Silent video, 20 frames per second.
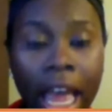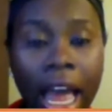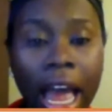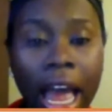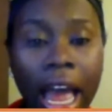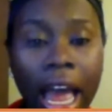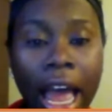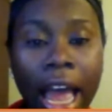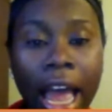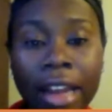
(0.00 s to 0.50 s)

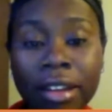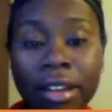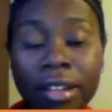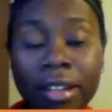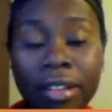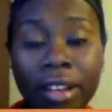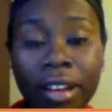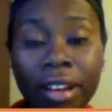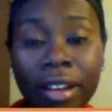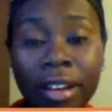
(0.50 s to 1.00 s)
And
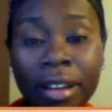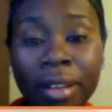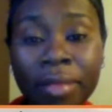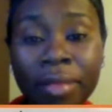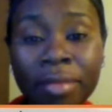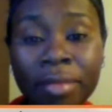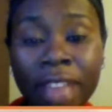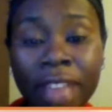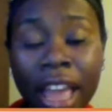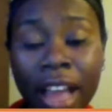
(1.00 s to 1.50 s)

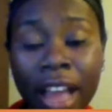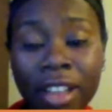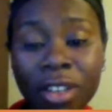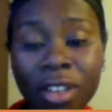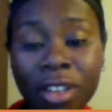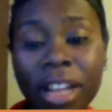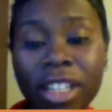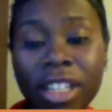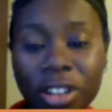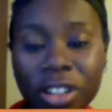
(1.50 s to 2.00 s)
yeah, so
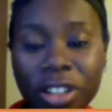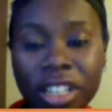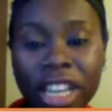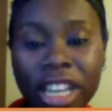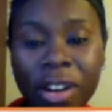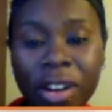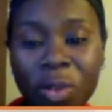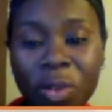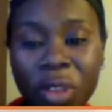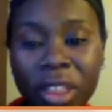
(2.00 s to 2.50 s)
let's just get
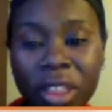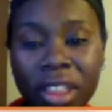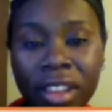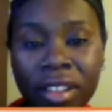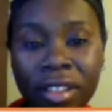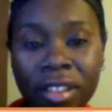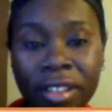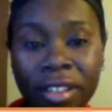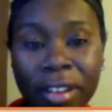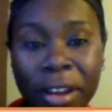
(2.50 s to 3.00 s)
on with
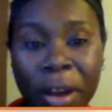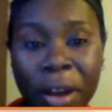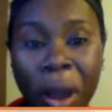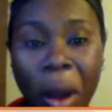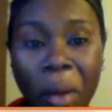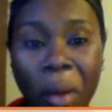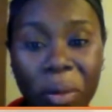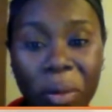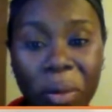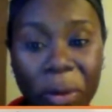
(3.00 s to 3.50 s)
the
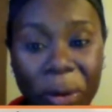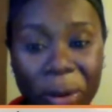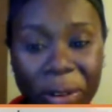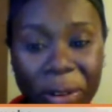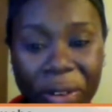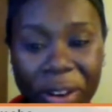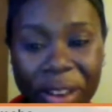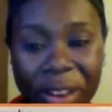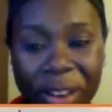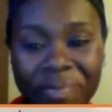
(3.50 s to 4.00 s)

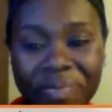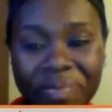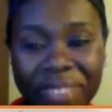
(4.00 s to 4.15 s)
program.